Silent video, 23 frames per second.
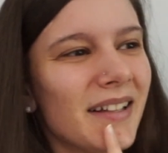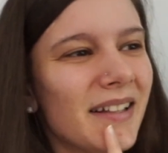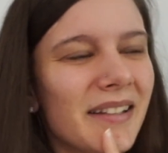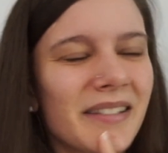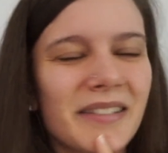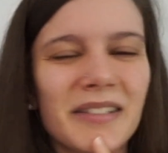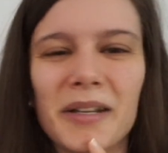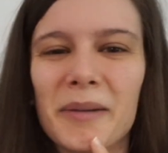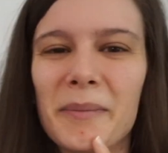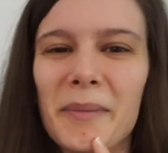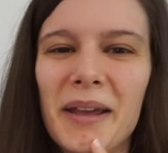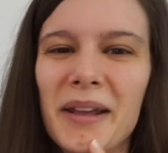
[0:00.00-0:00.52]

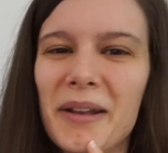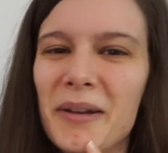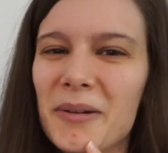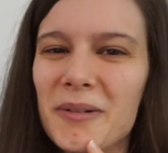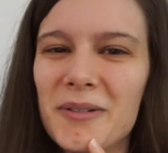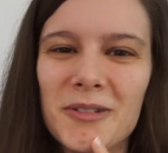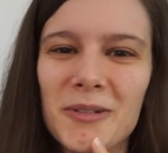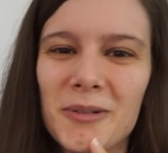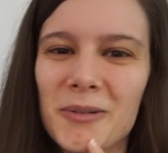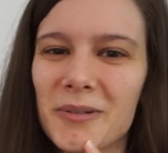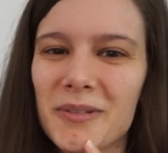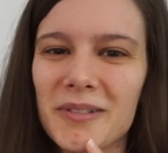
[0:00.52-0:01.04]
tomato
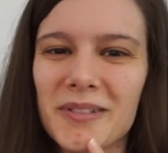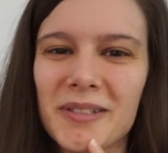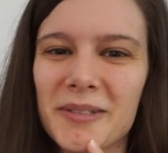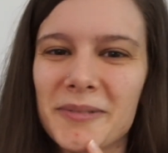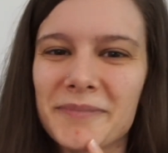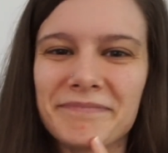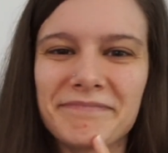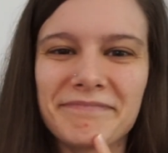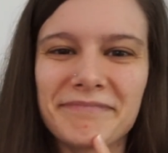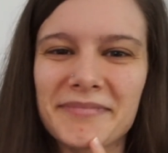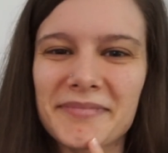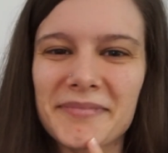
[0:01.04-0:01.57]
juice.
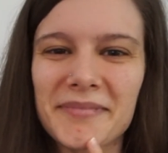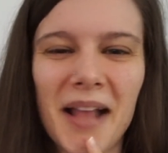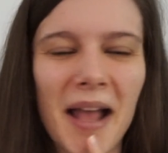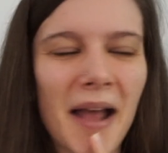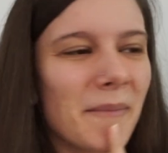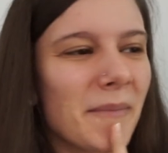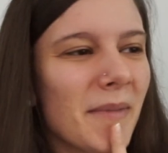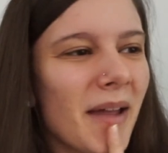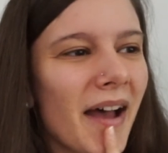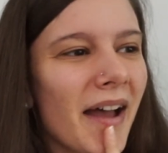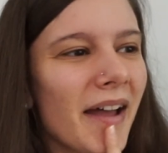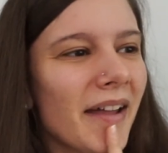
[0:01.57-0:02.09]

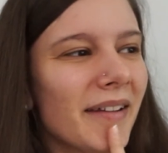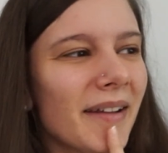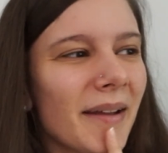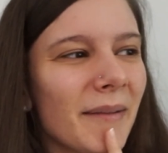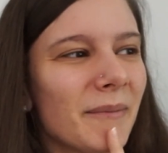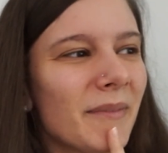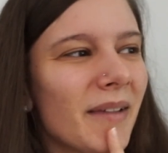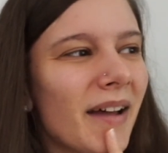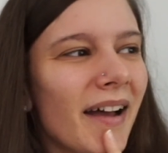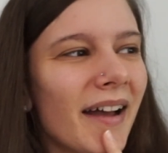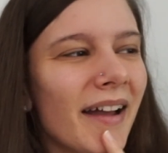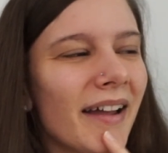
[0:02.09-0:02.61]
I'm not, I'm
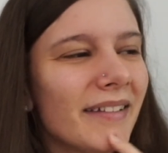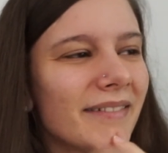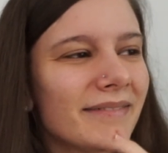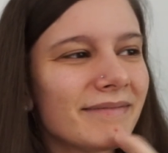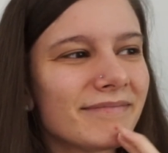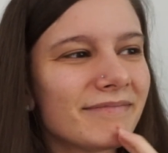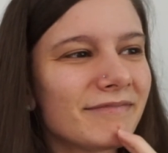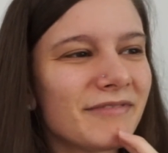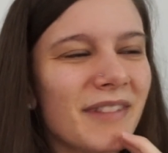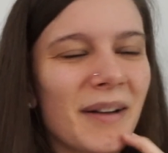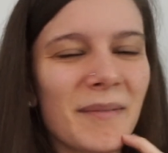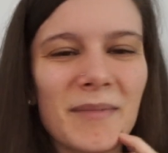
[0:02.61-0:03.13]
not,
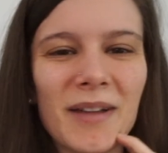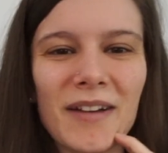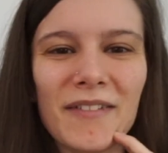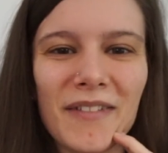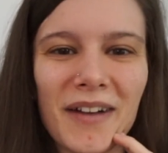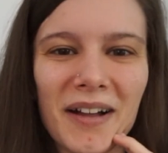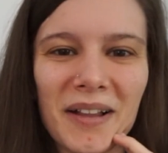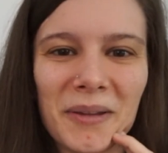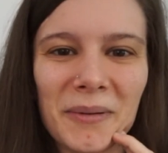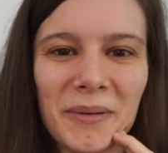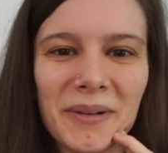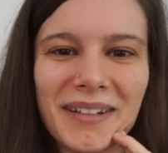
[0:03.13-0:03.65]
I'm not
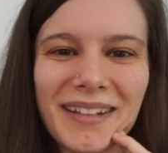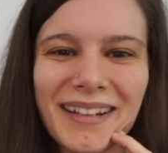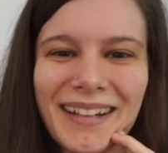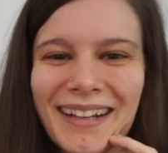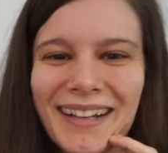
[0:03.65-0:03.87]
following.